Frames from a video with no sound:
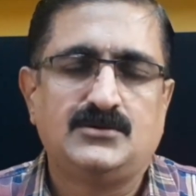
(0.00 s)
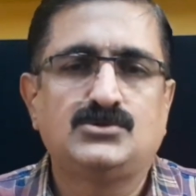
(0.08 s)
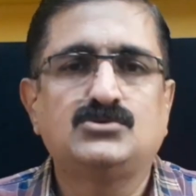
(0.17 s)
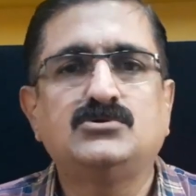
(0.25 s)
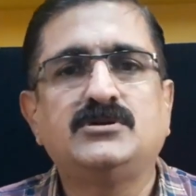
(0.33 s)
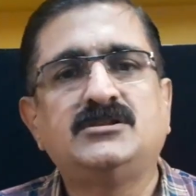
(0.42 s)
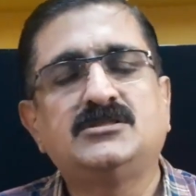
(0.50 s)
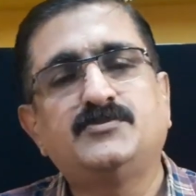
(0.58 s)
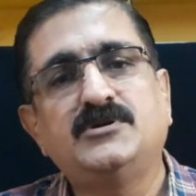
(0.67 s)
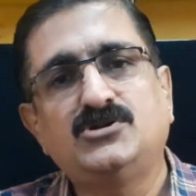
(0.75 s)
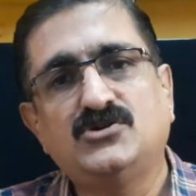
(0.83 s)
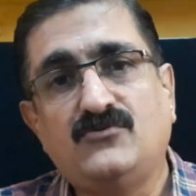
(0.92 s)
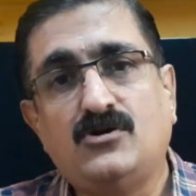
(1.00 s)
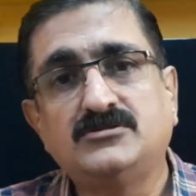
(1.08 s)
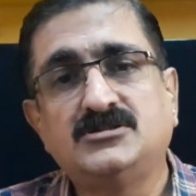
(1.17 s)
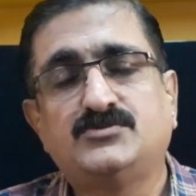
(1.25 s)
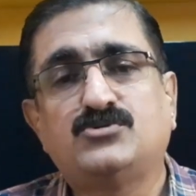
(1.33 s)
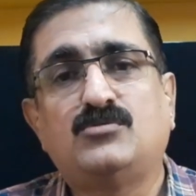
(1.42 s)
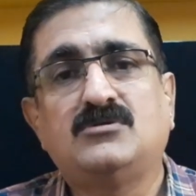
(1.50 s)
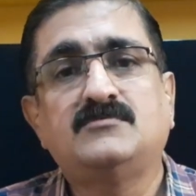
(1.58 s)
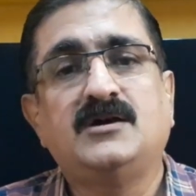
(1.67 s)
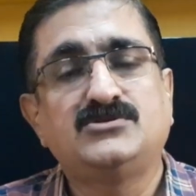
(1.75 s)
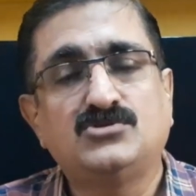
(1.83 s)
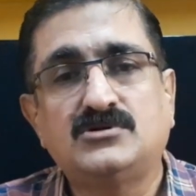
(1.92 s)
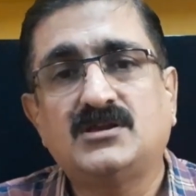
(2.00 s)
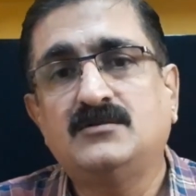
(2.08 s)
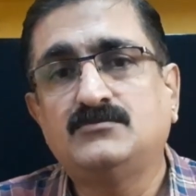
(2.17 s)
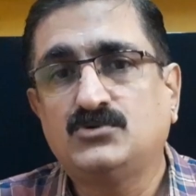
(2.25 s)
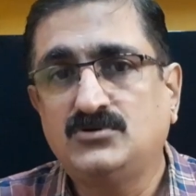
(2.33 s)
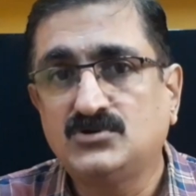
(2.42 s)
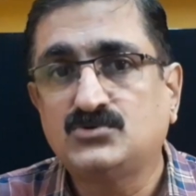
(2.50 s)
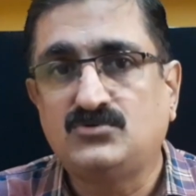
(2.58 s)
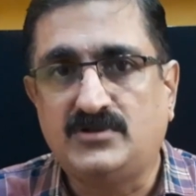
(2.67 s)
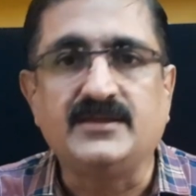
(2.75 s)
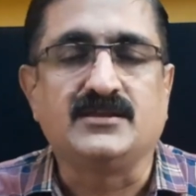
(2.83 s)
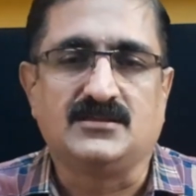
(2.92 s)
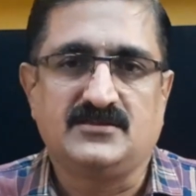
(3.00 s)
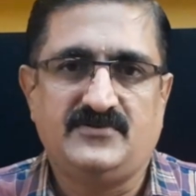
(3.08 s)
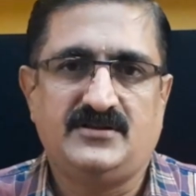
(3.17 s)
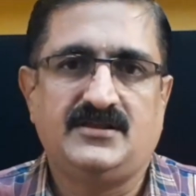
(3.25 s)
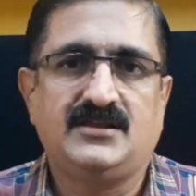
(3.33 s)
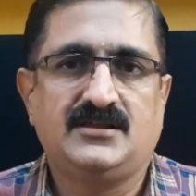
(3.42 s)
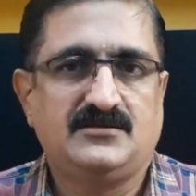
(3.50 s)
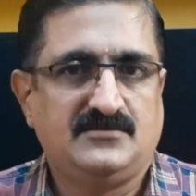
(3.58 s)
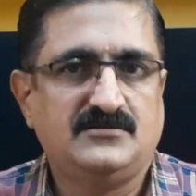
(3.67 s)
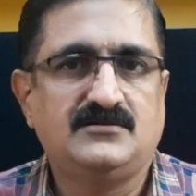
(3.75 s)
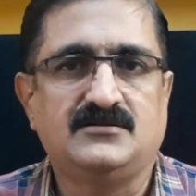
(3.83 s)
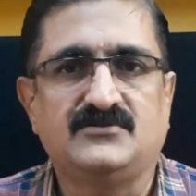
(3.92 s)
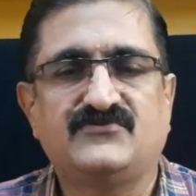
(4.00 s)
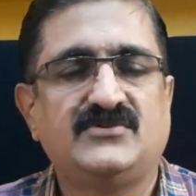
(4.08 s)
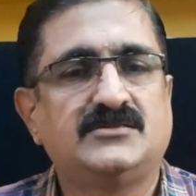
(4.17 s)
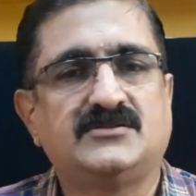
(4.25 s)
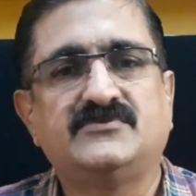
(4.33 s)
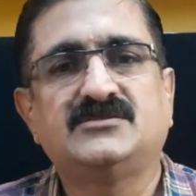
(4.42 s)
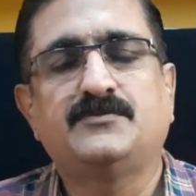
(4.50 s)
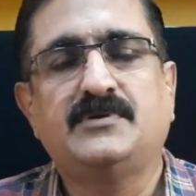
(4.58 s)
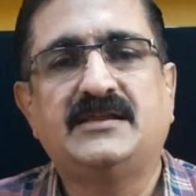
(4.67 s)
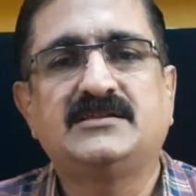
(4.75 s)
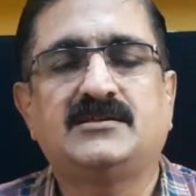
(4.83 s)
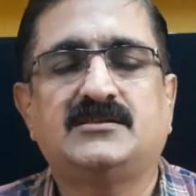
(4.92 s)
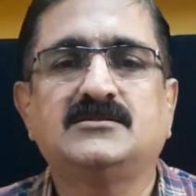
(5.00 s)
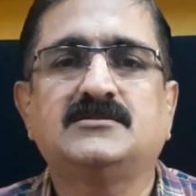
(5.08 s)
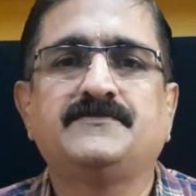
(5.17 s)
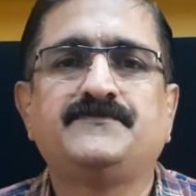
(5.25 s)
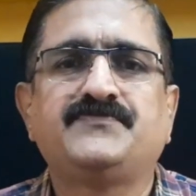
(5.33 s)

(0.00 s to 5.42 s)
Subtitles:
So in spite of all this problem, I thought I am going to die when I faced with the panic attack.